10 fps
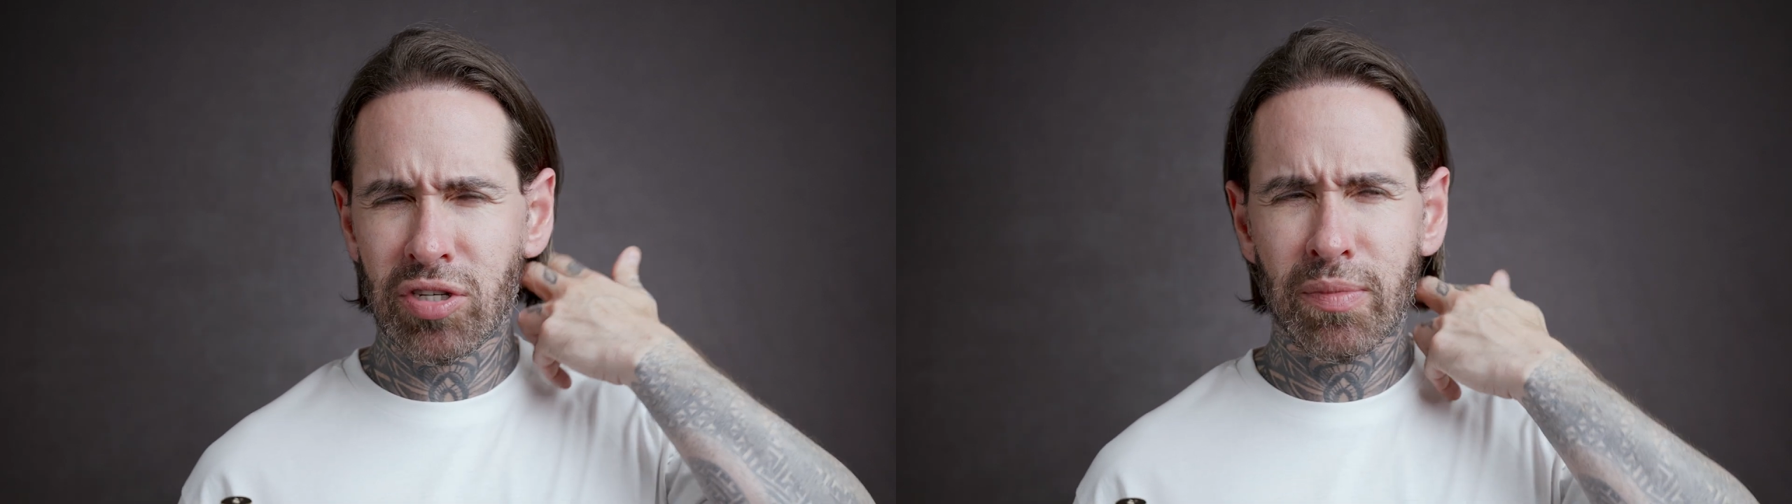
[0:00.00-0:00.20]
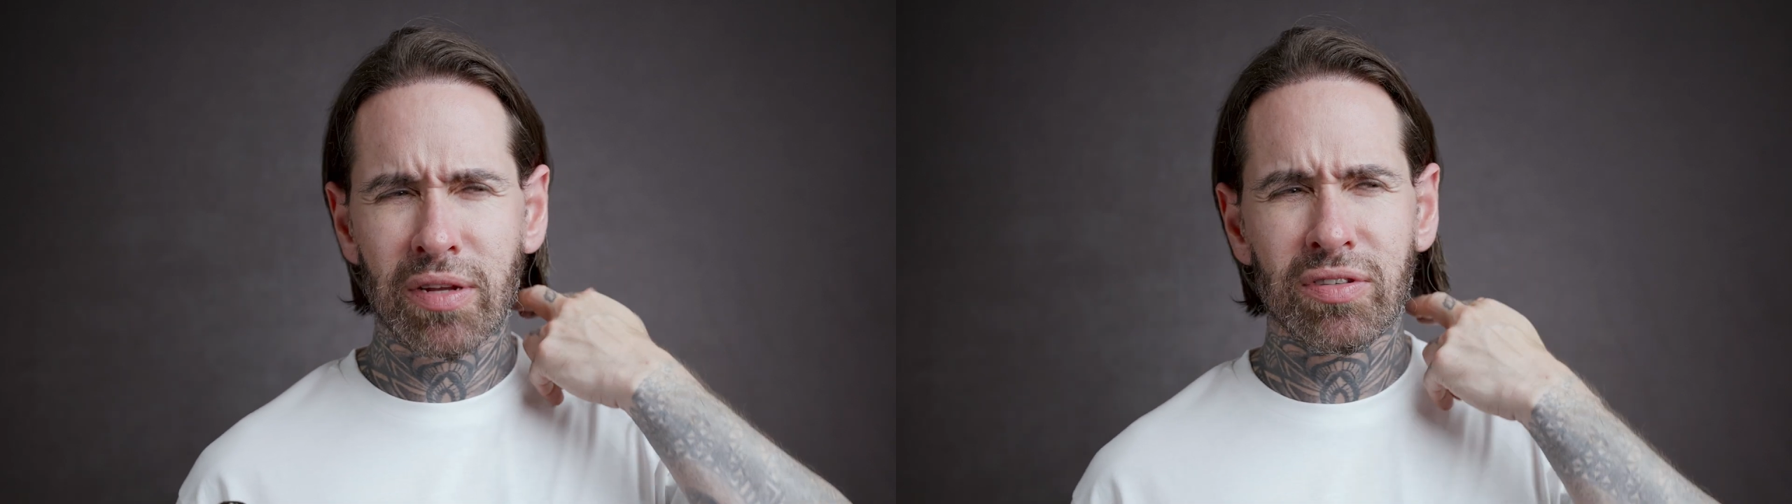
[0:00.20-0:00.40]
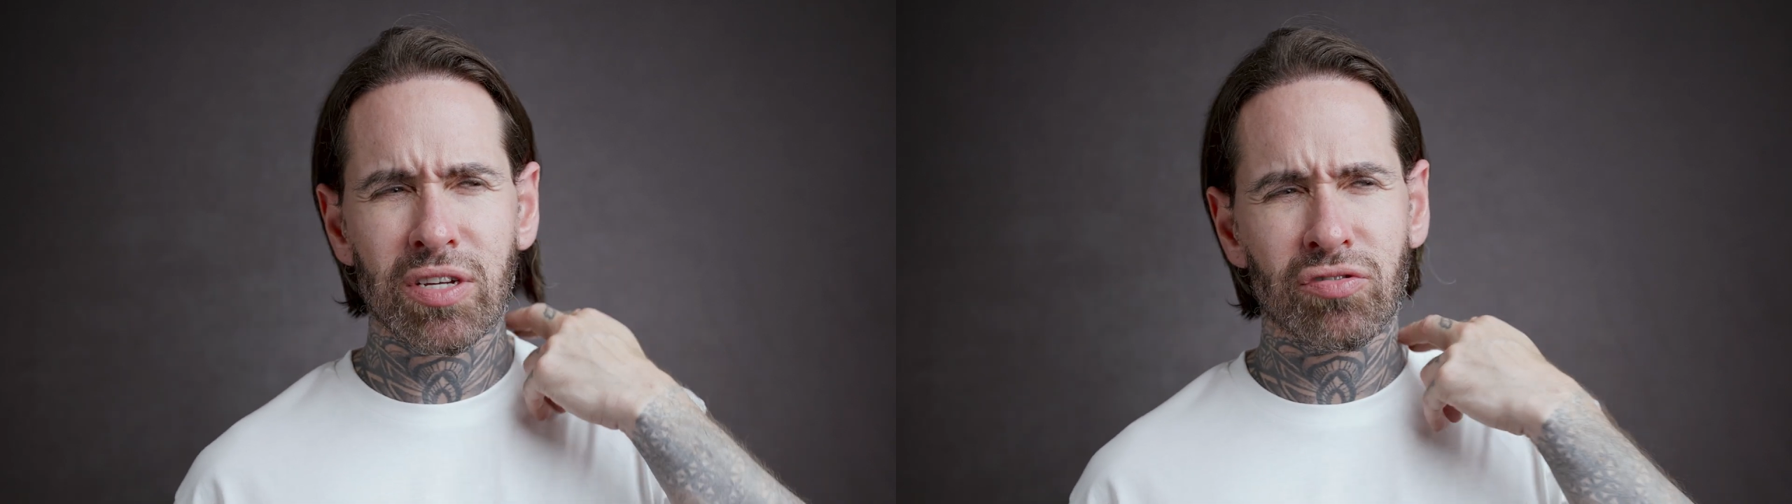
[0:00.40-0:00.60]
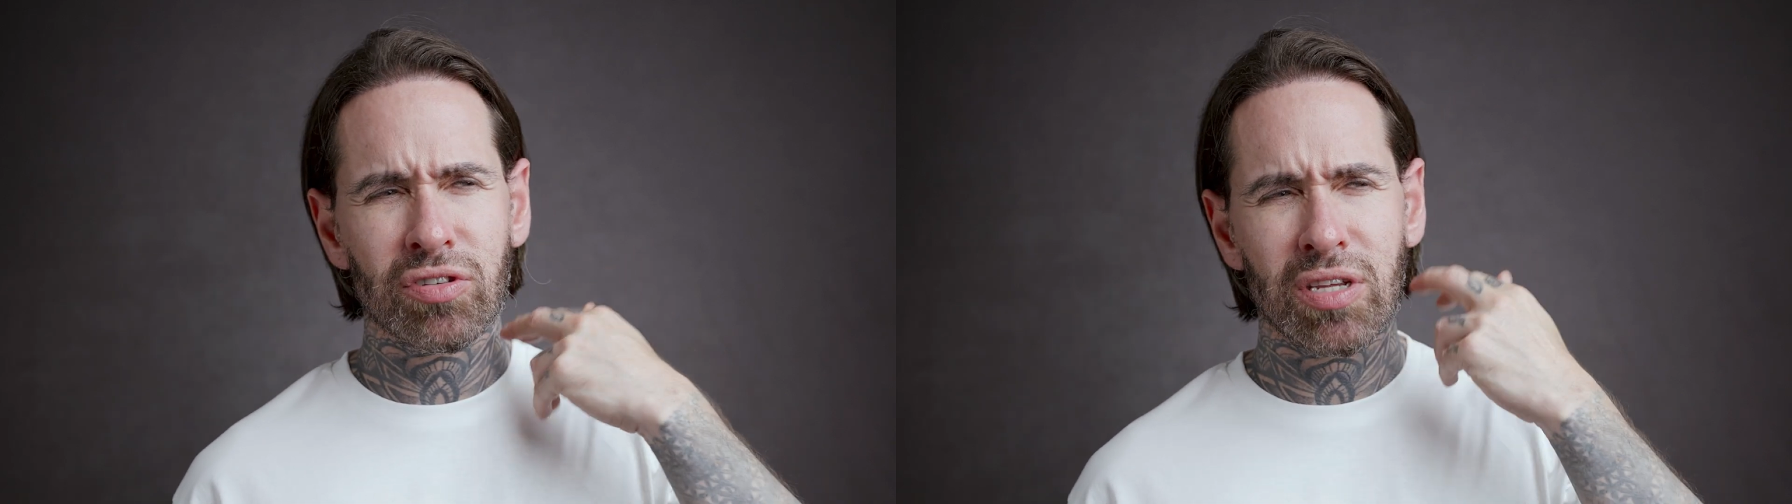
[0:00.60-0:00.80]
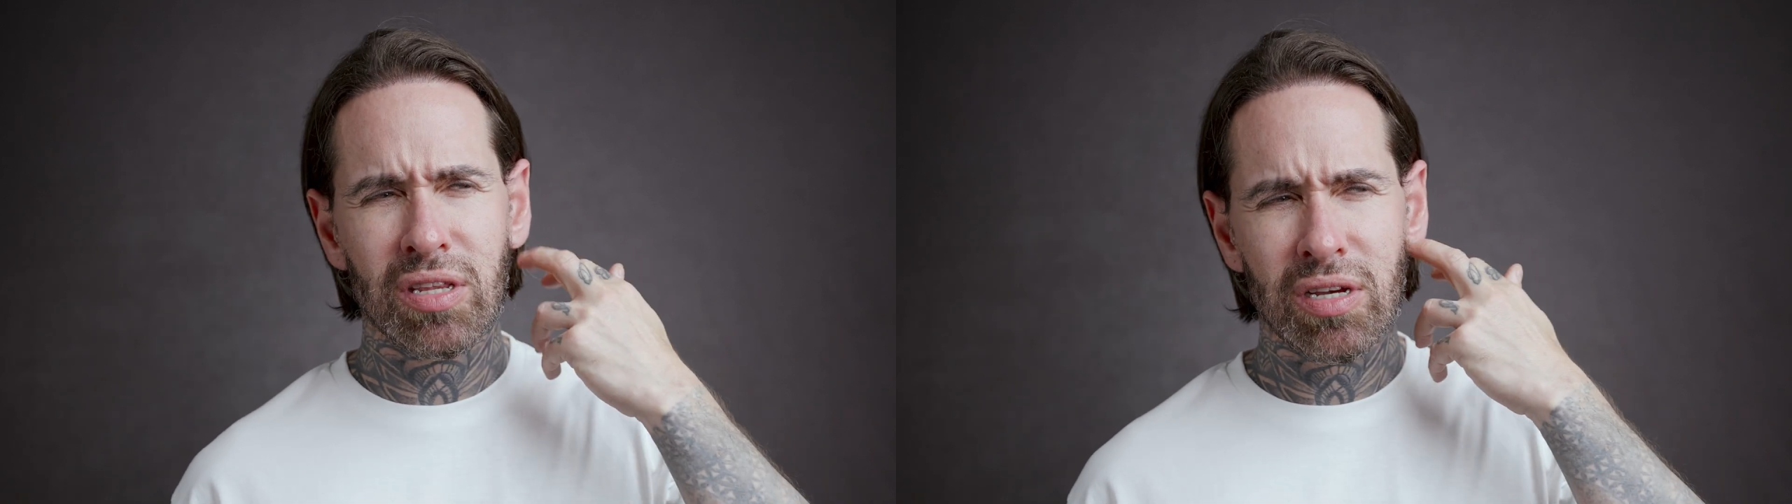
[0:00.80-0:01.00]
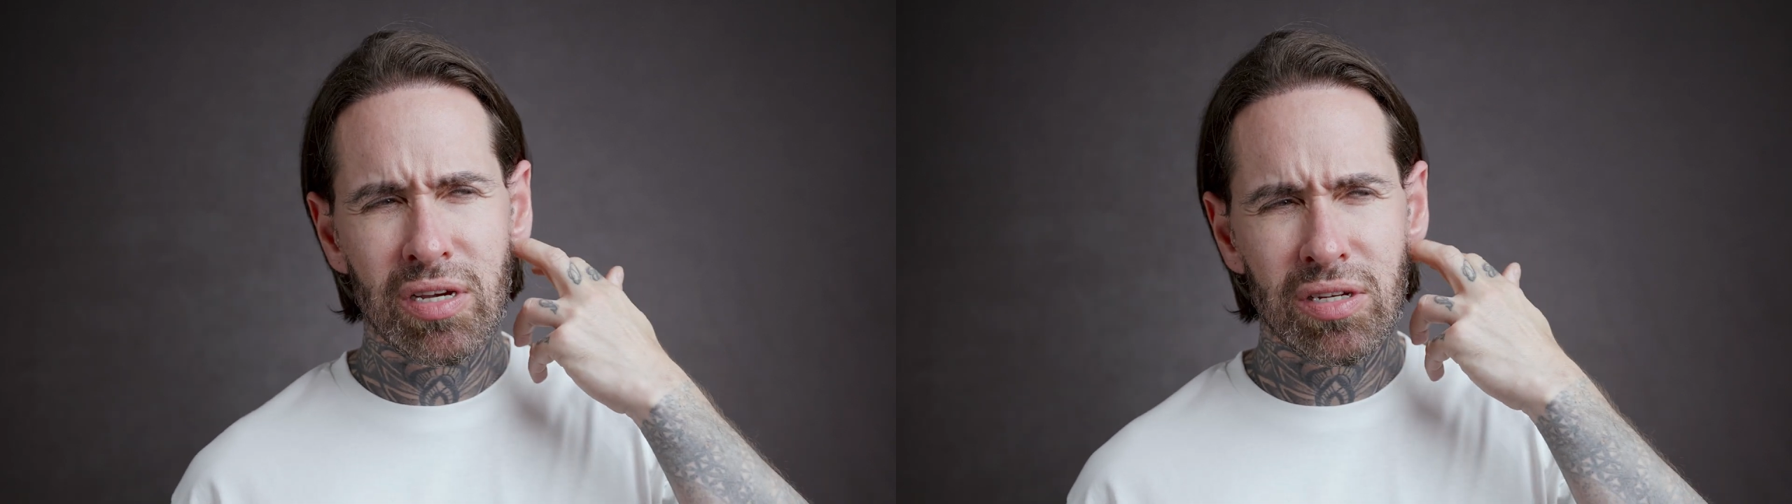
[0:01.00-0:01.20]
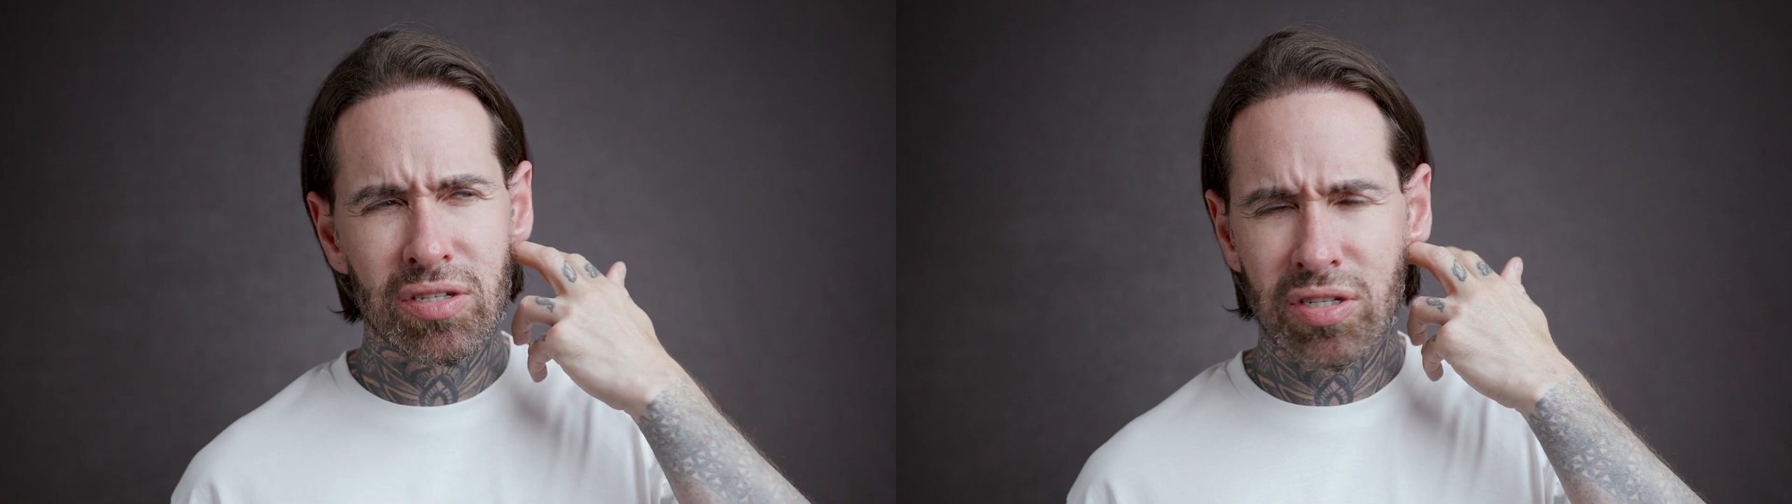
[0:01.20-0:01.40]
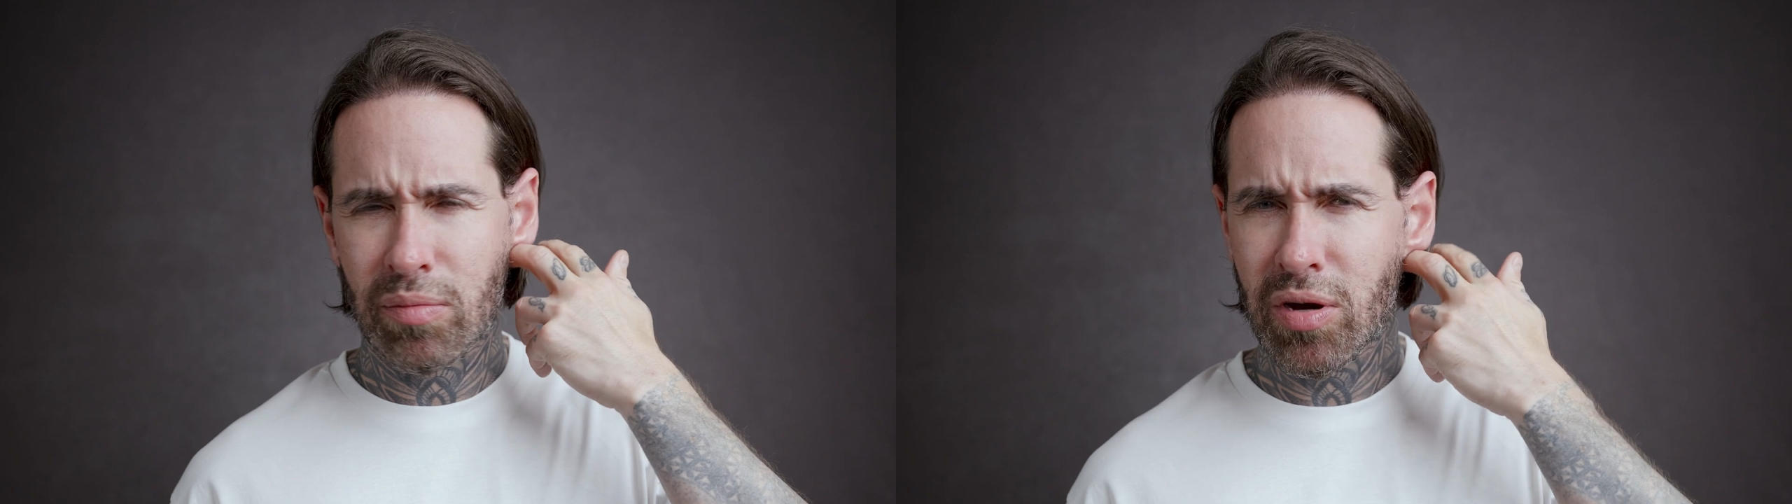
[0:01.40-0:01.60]
to smell of citrus in the
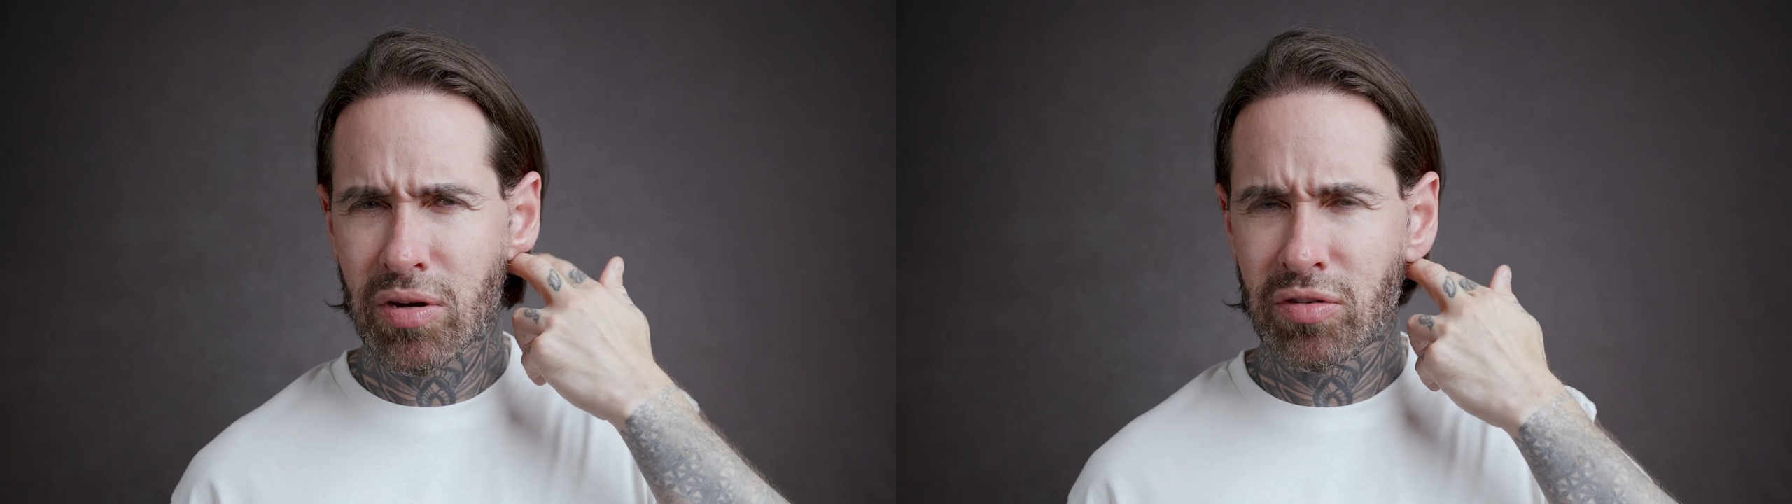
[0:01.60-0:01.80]
summer,